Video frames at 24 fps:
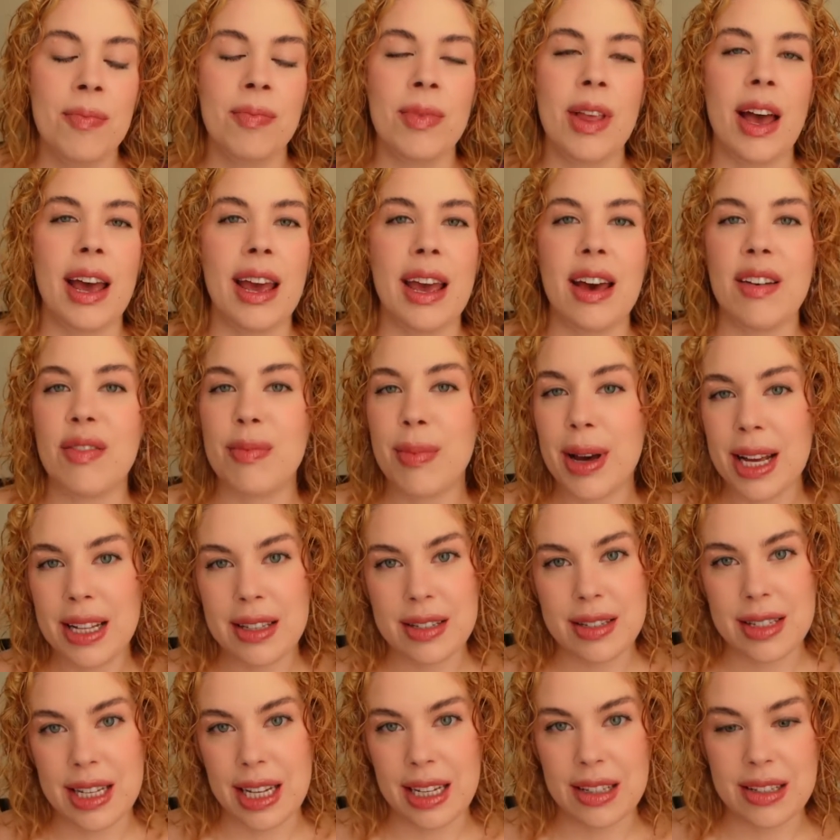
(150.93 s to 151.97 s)
I have mine
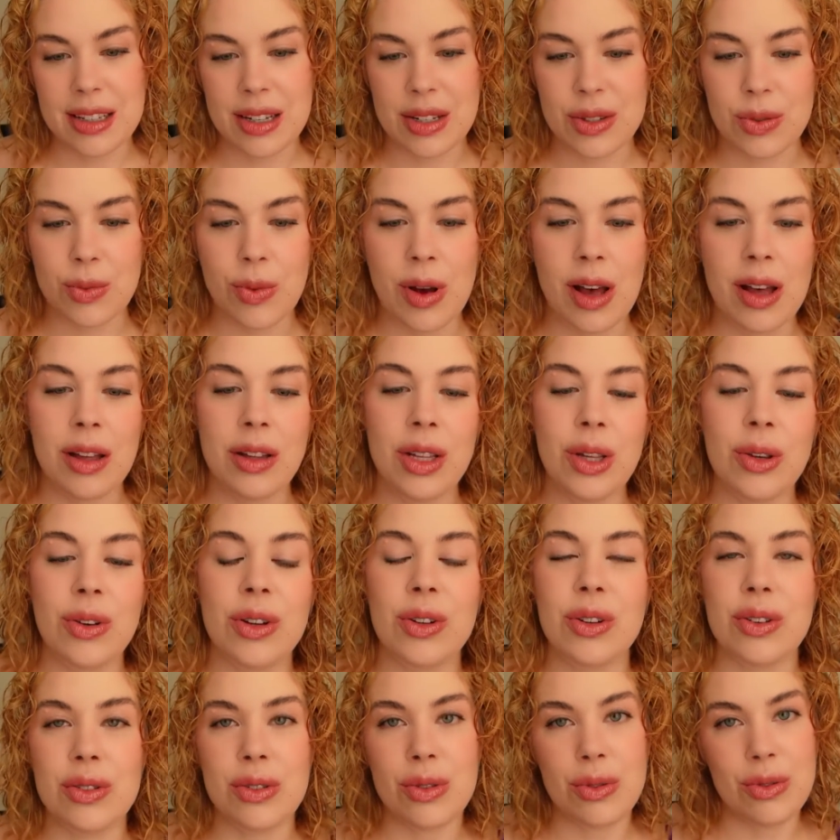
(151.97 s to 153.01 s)
synced as well. You can
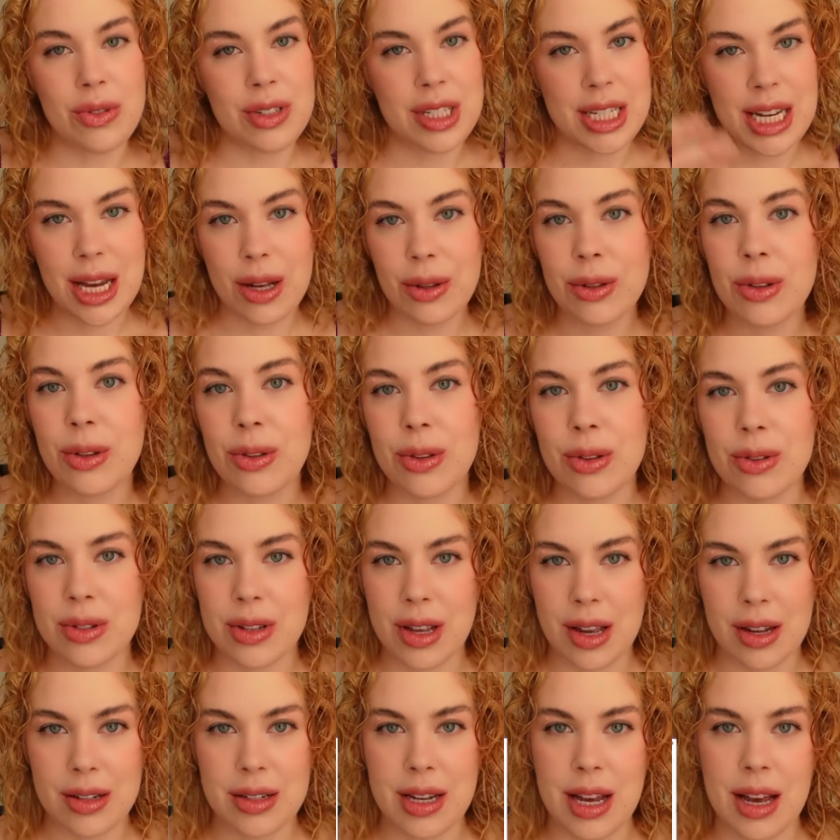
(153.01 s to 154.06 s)
also download those
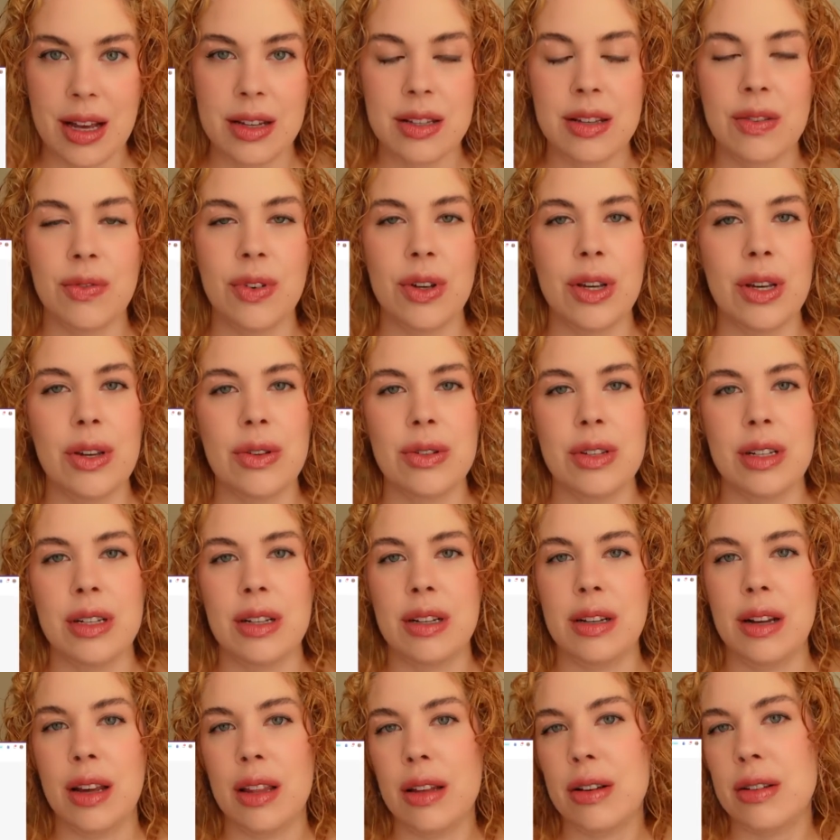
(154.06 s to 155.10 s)
contacts if you're using
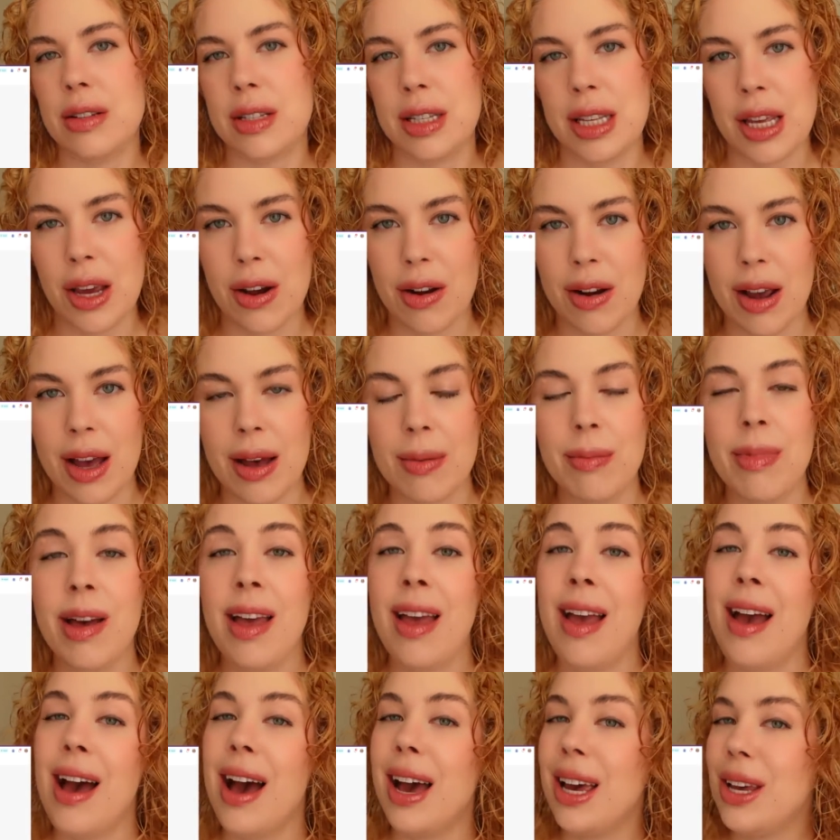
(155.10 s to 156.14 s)
another CRM.
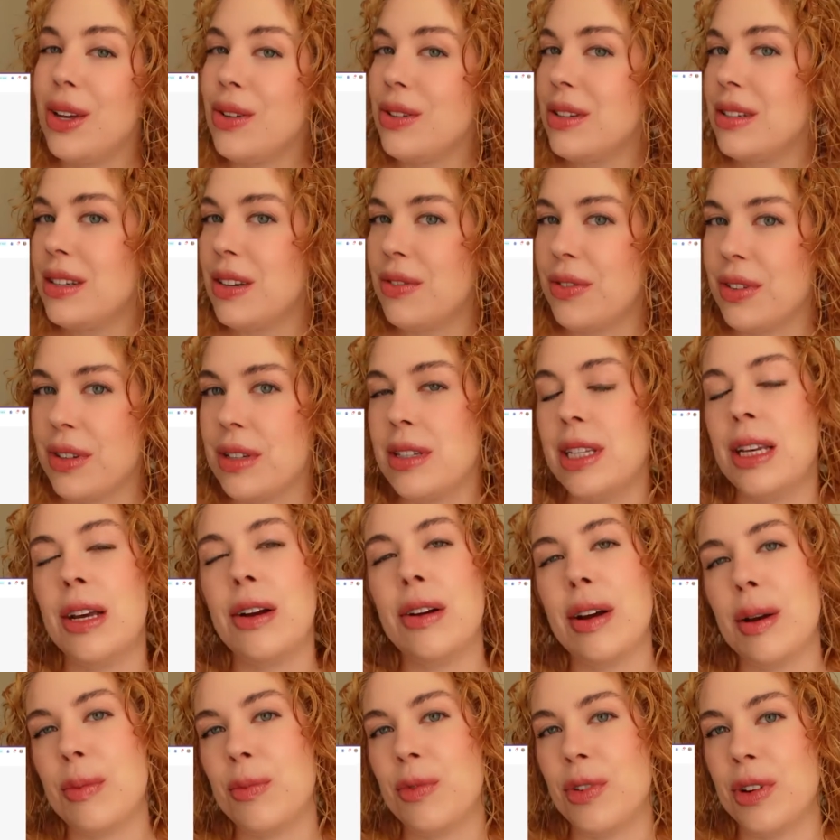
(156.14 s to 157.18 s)
I use a different
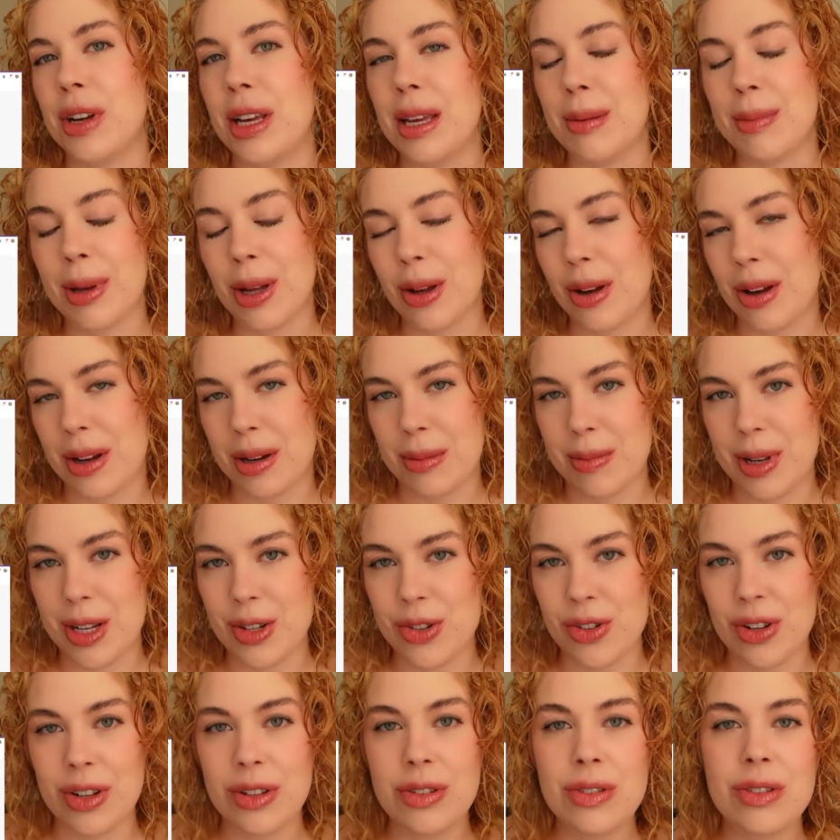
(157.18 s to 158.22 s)
CRM for email
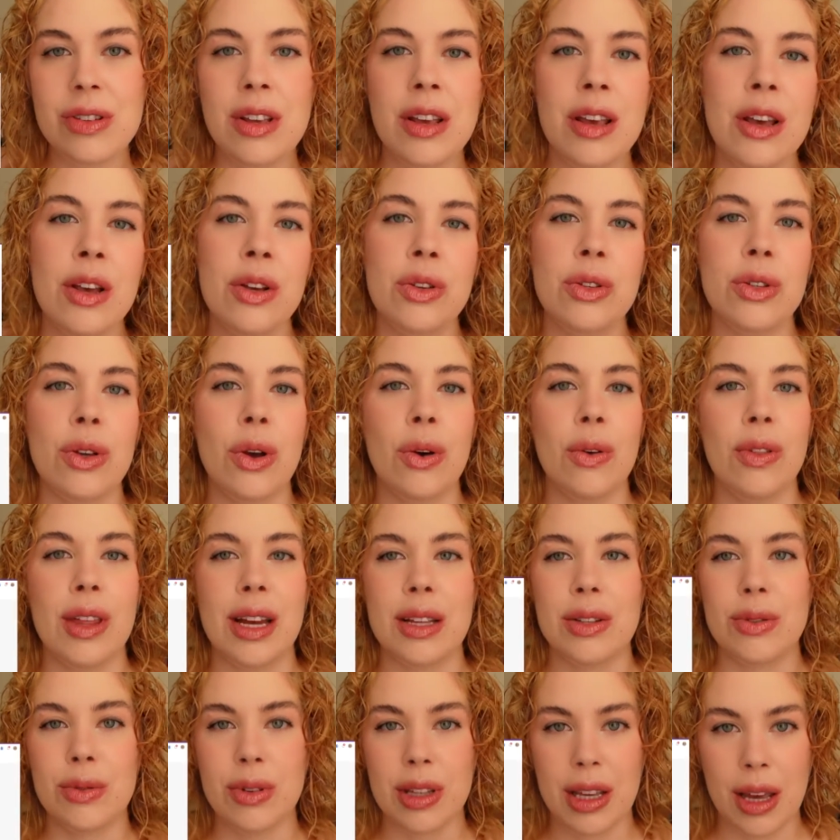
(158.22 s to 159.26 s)
automations, so
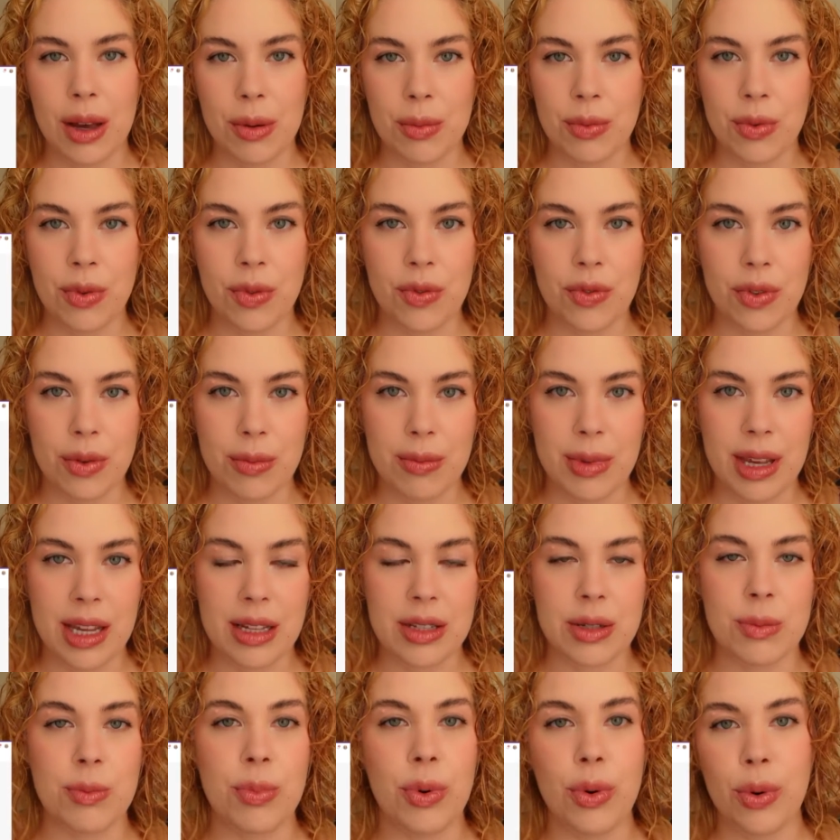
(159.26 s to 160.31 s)
that's really helpful for me
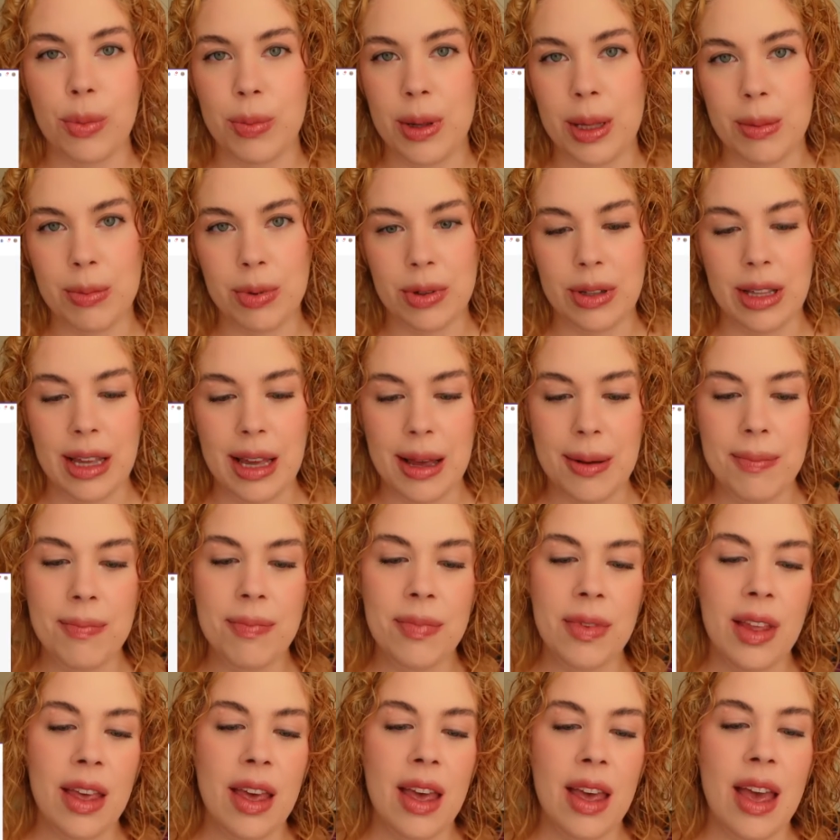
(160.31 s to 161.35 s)
to pull people in.
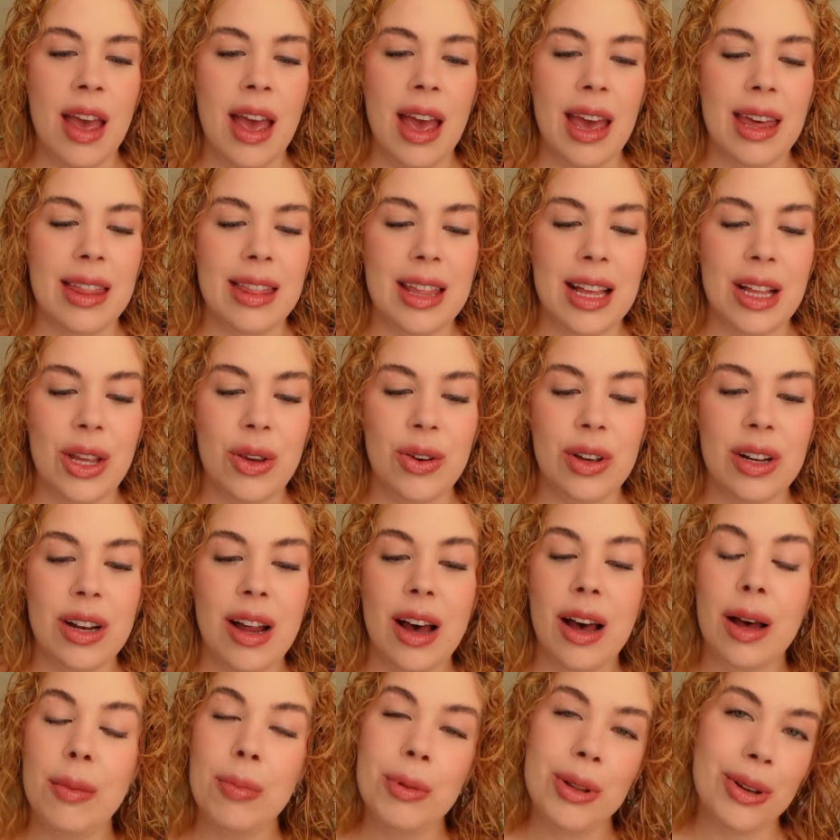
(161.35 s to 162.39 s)
And then you can
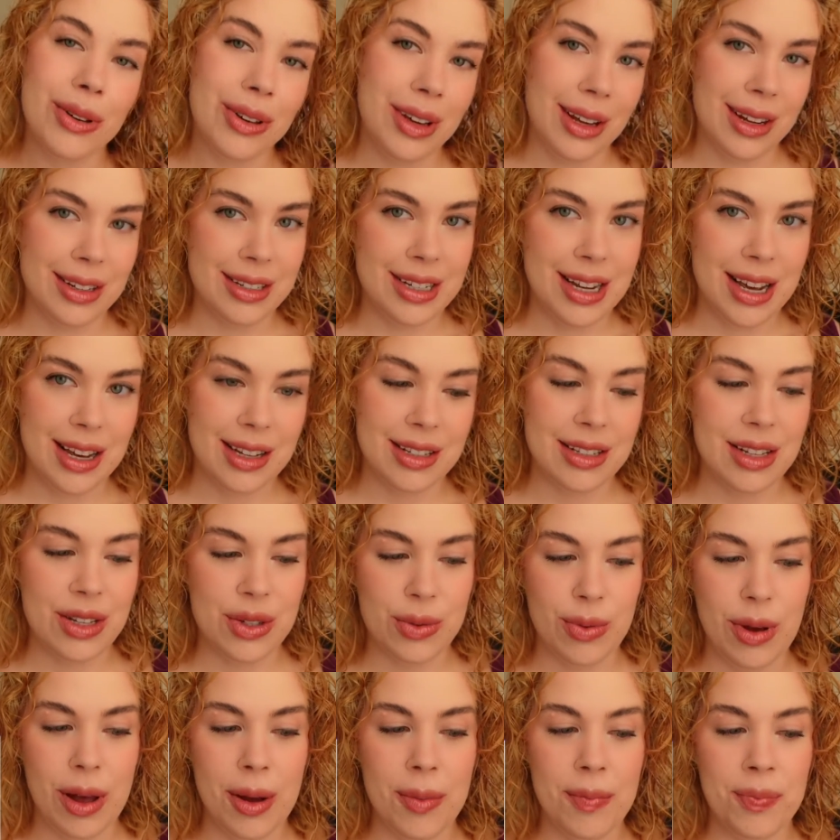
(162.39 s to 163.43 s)
upload contacts as
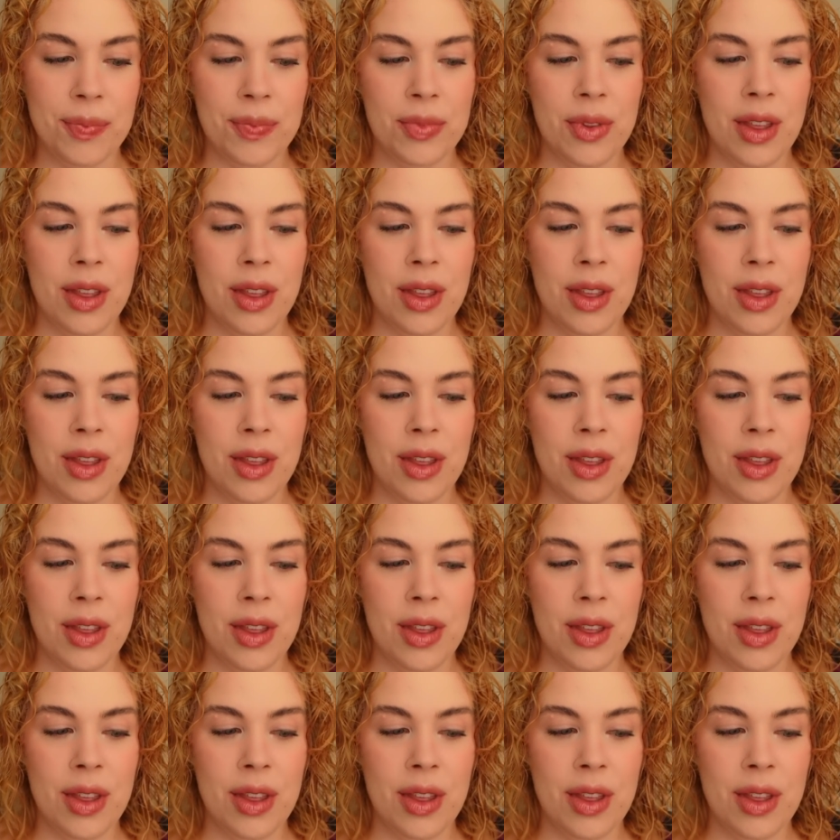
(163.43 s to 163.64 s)
well.